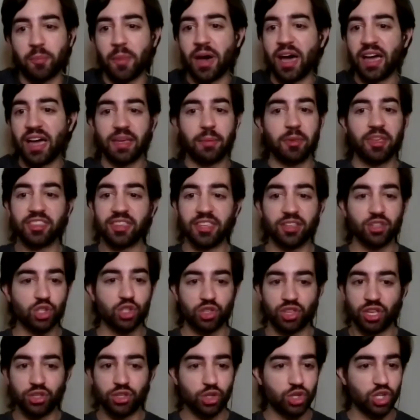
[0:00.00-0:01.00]
mine. I mean, these
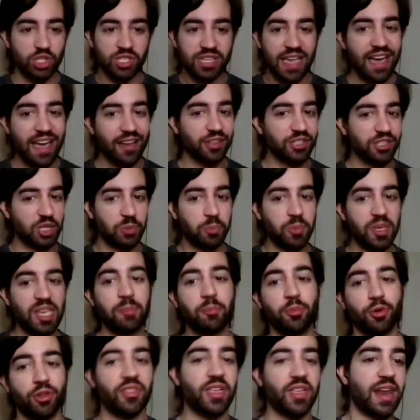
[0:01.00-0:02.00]
are just talented
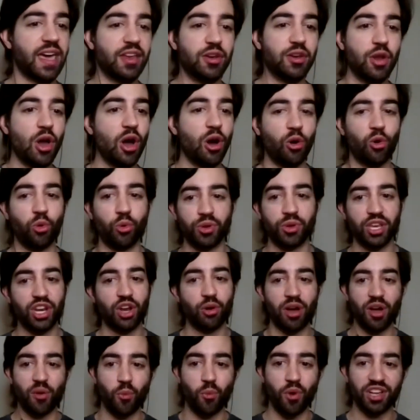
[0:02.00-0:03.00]
people that I know.
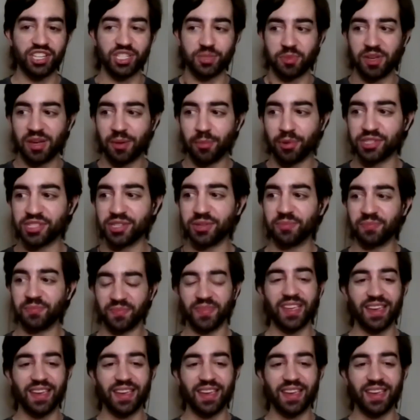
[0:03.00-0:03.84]
I want to be able to,